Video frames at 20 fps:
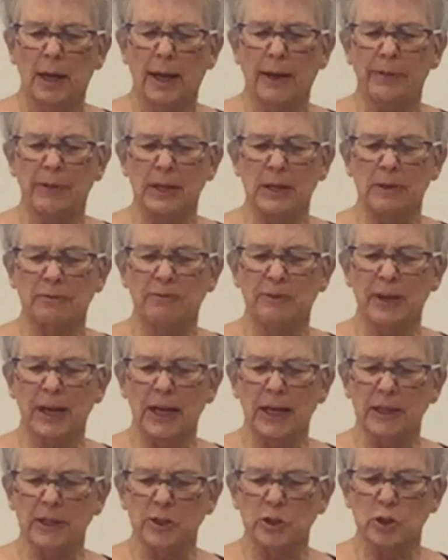and the
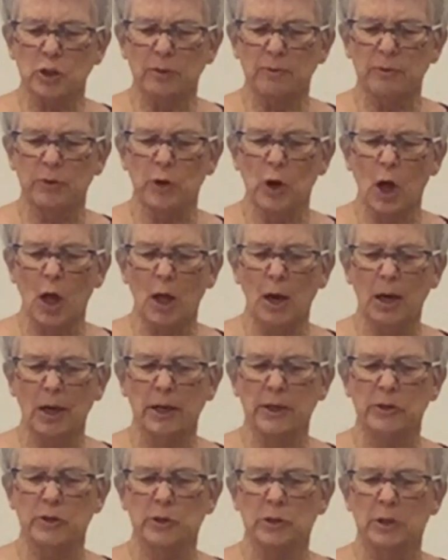advantage of
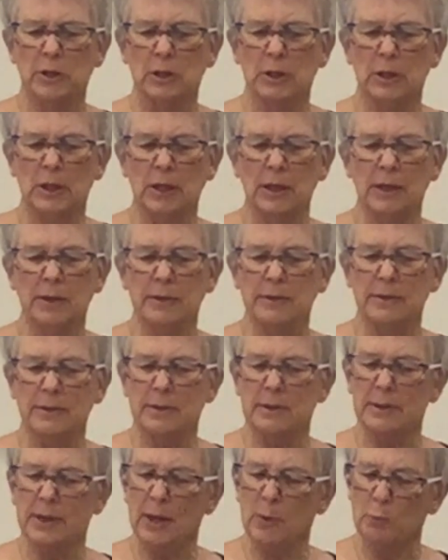knowledge
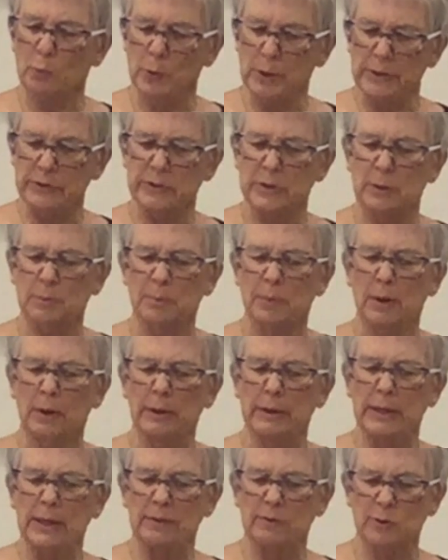is that
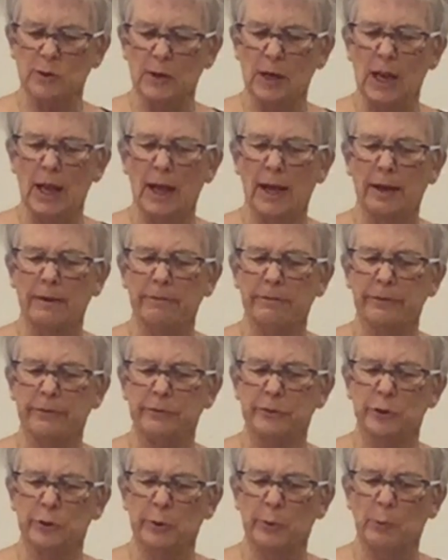wisdom gives life
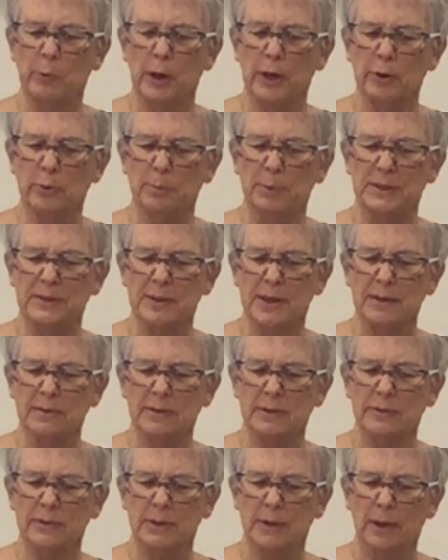to the one who
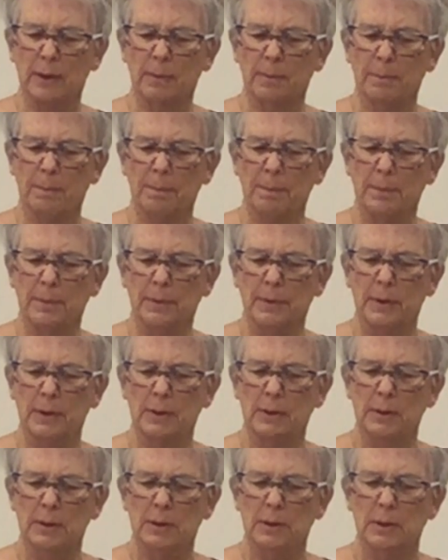possesses it.
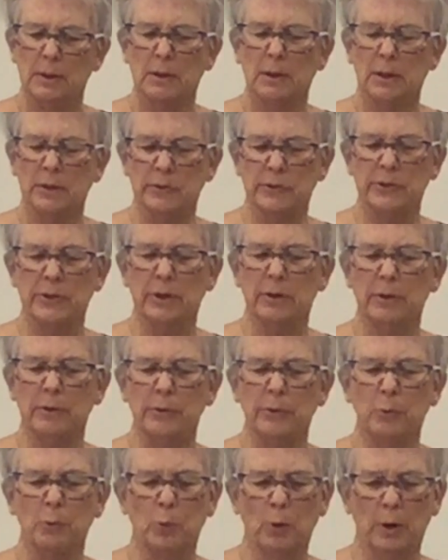
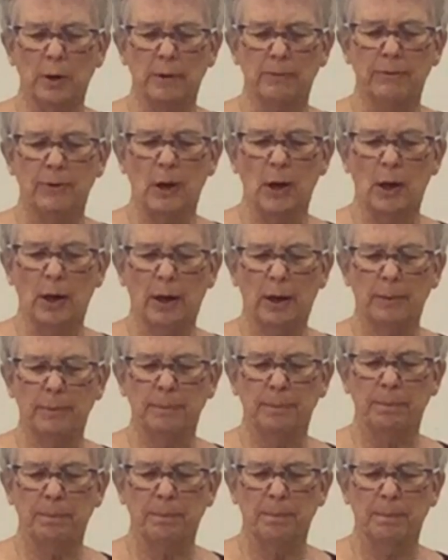Consider the work of God.
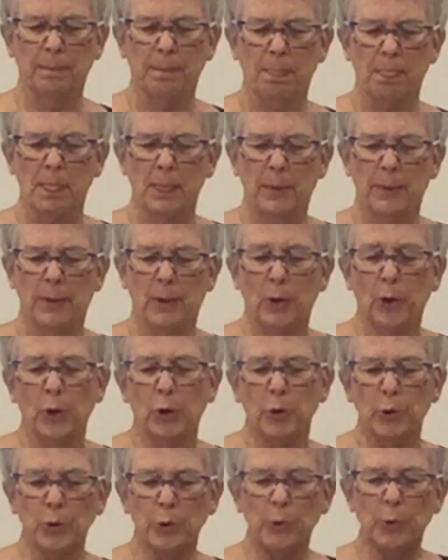
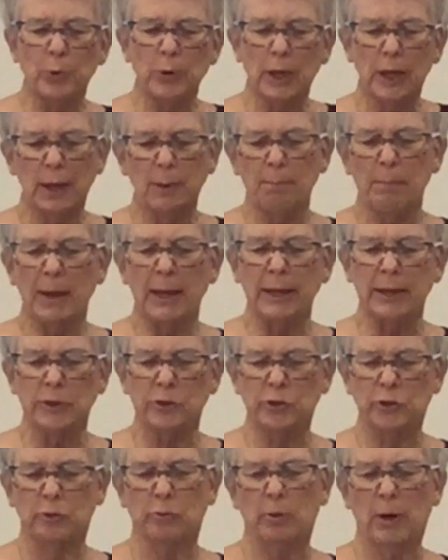Who can make
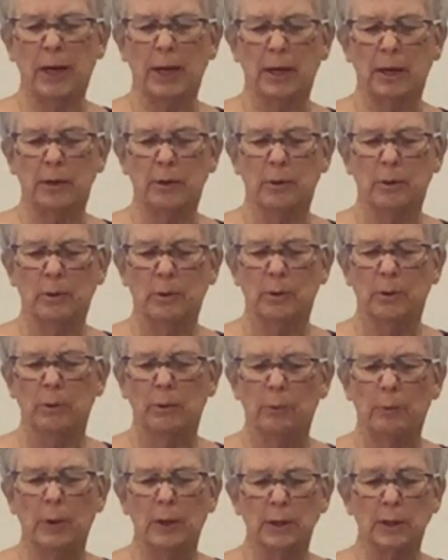straight
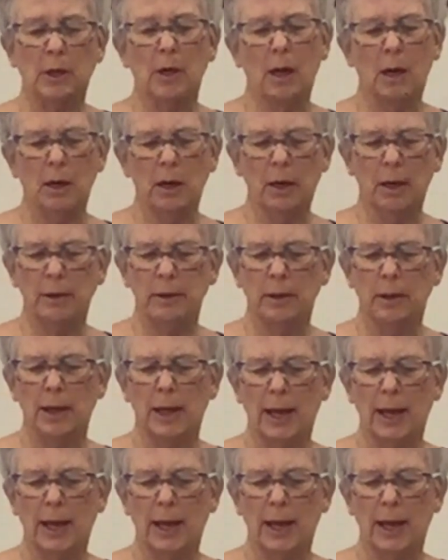what God